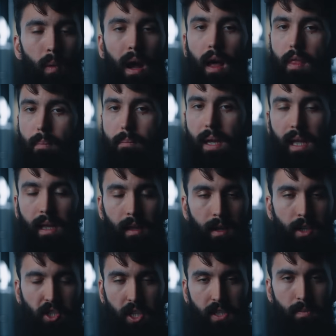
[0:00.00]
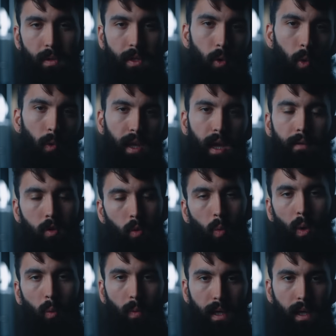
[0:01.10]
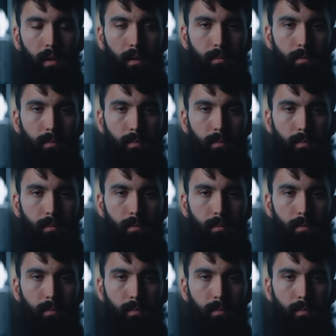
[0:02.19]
rather than making an adjustment only after 1 week.